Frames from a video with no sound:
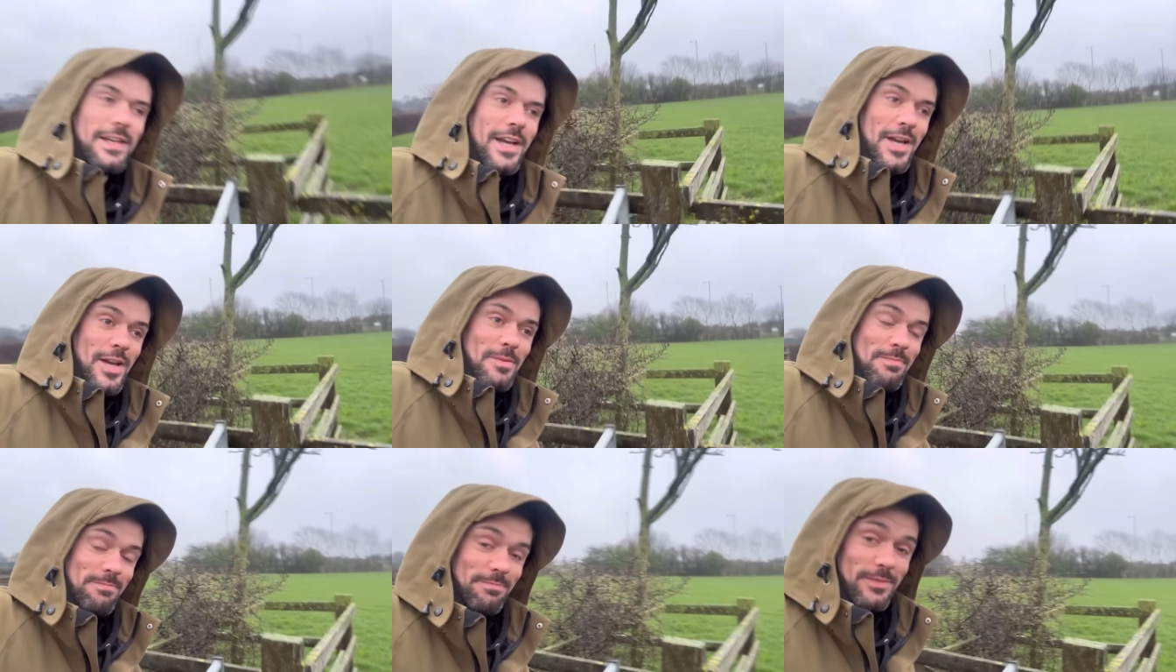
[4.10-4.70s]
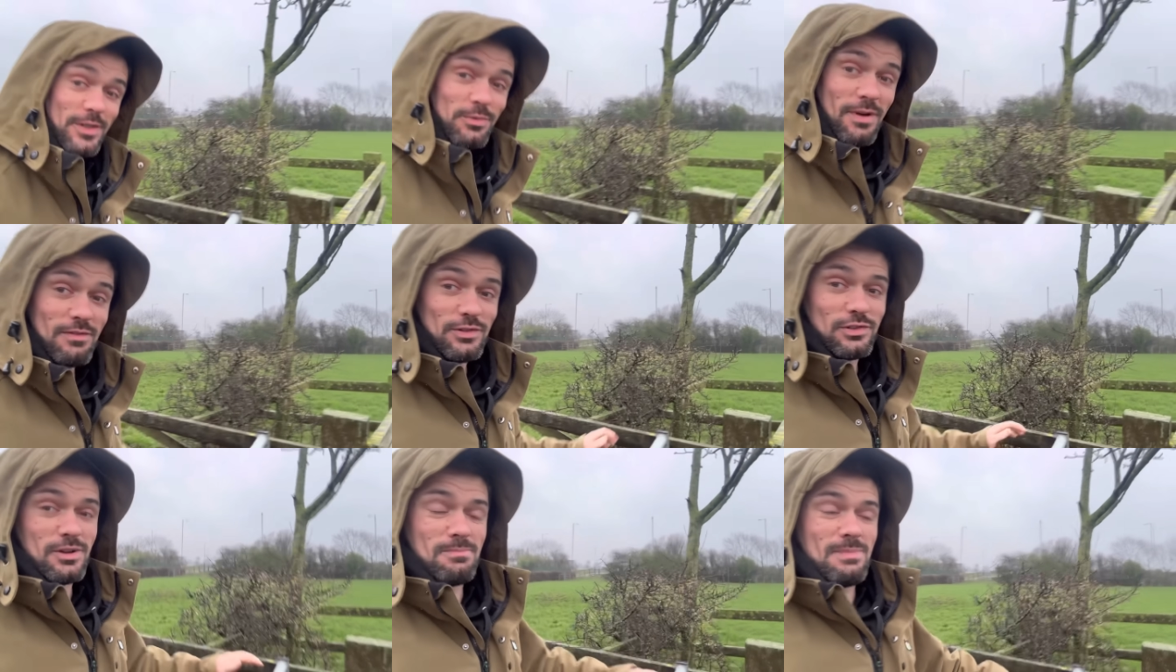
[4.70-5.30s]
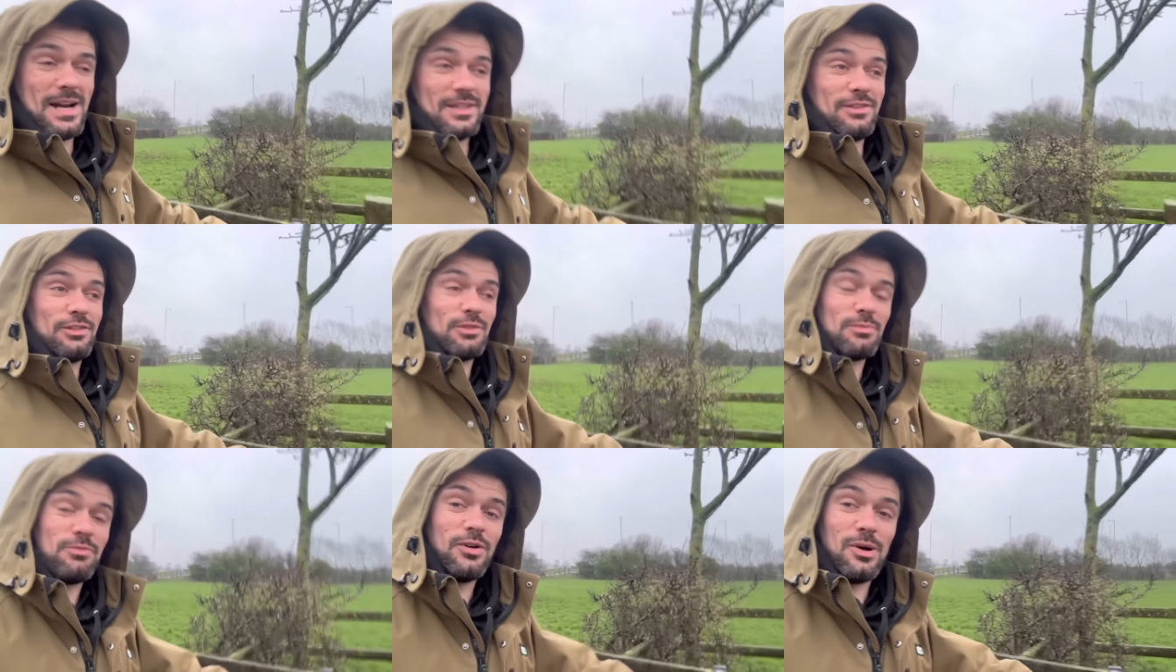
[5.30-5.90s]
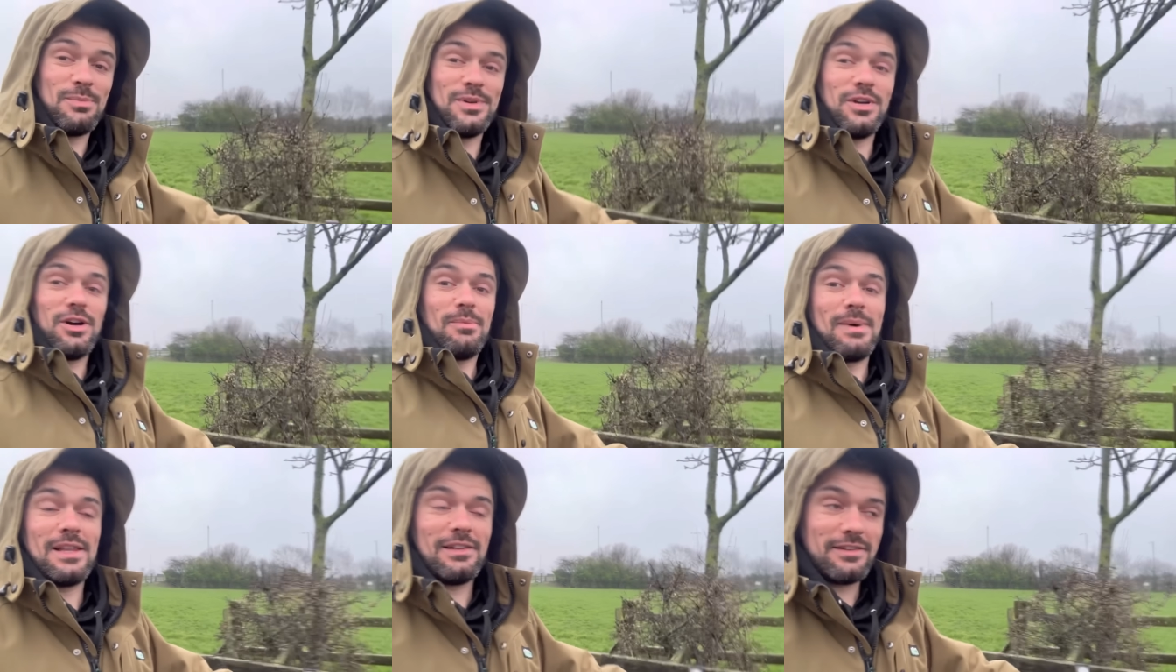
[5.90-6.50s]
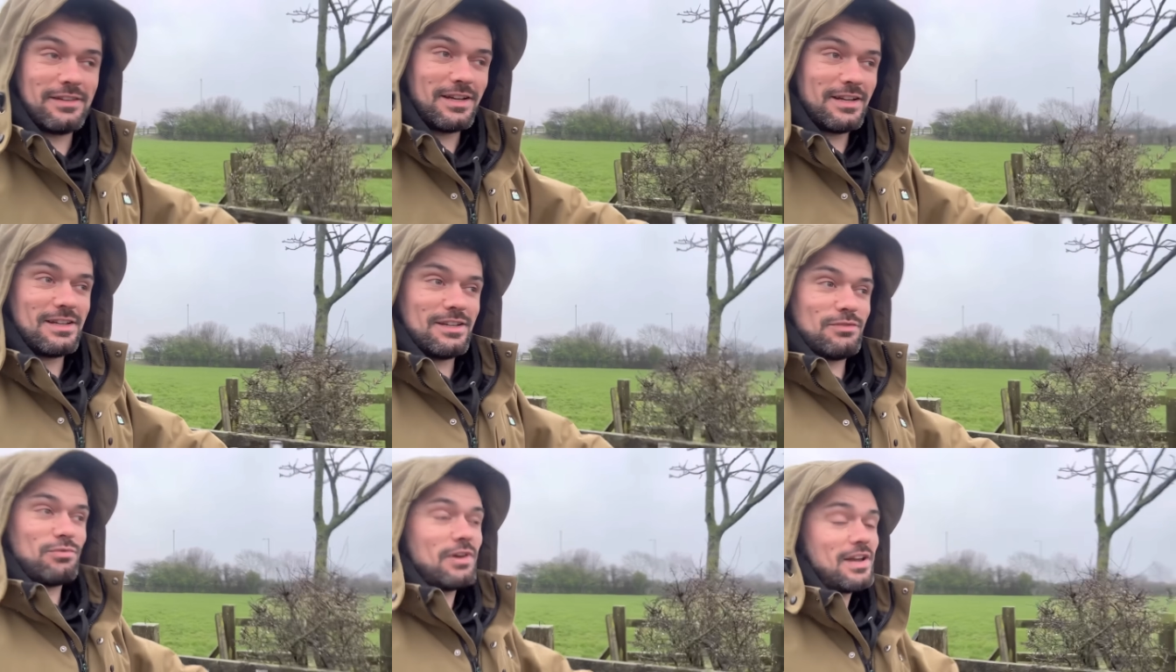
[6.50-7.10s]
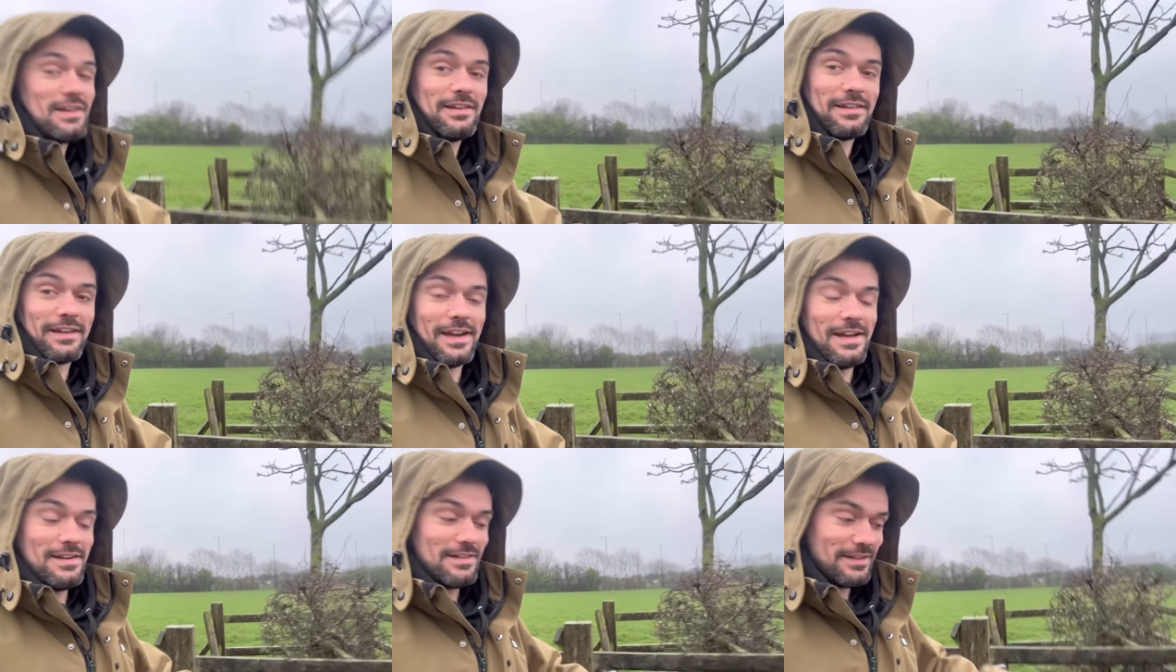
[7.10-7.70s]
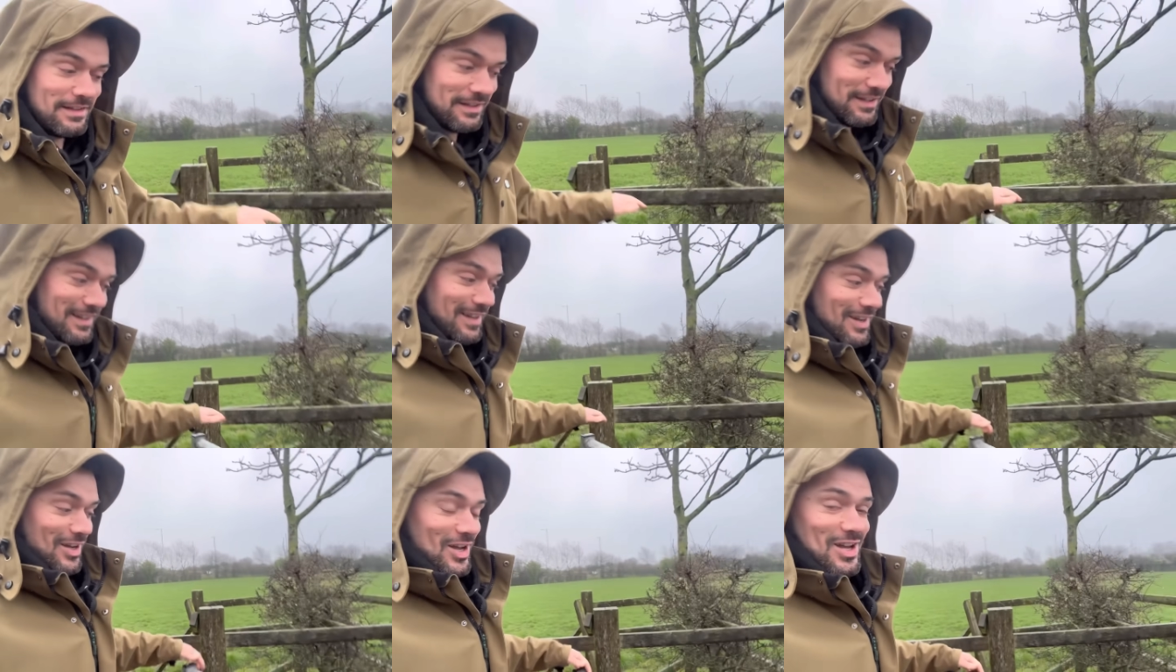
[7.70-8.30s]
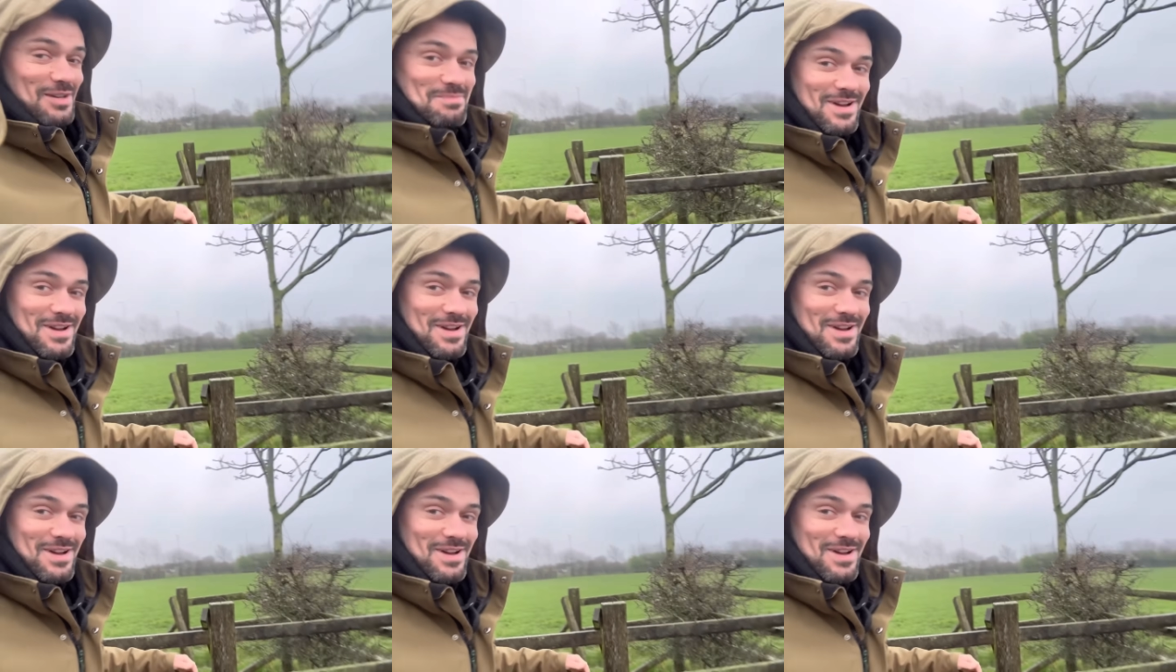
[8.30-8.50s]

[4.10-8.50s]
um, this weather's gone back to some form of normality and it. It's raining again. Um,